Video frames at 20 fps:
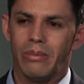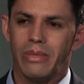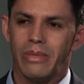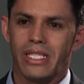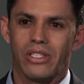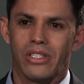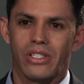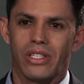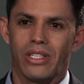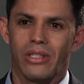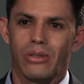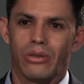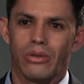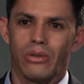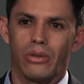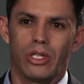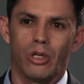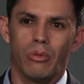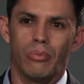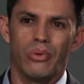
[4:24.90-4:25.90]
the
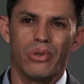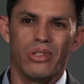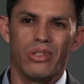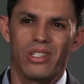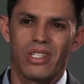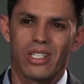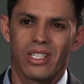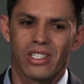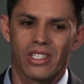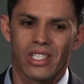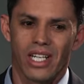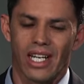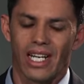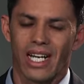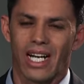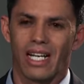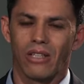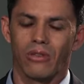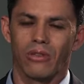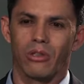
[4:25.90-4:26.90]
limit of what I could do
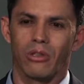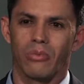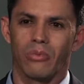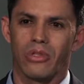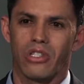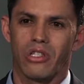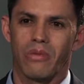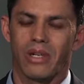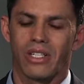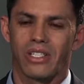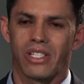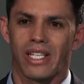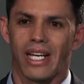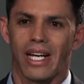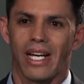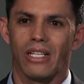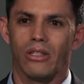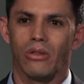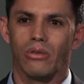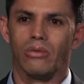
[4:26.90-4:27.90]
or imagine
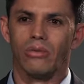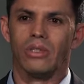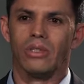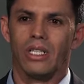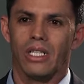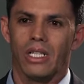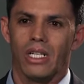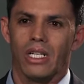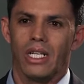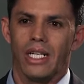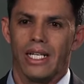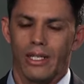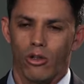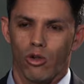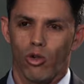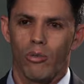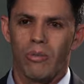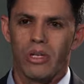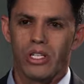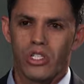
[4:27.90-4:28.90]
doing. I
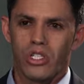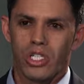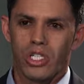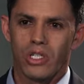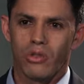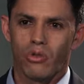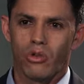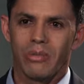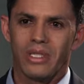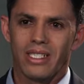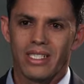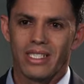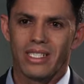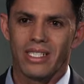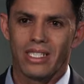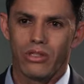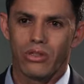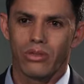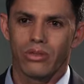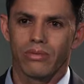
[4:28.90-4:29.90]
committed homicide in the
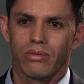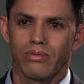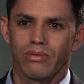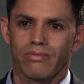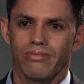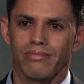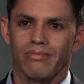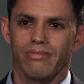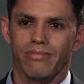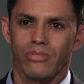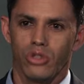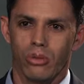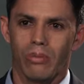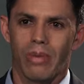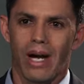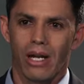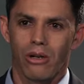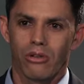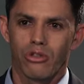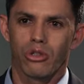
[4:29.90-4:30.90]
neighborhood that I
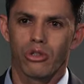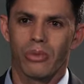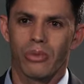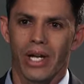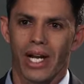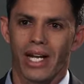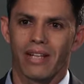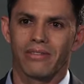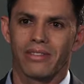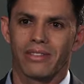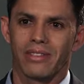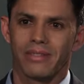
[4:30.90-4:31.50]
used to live in.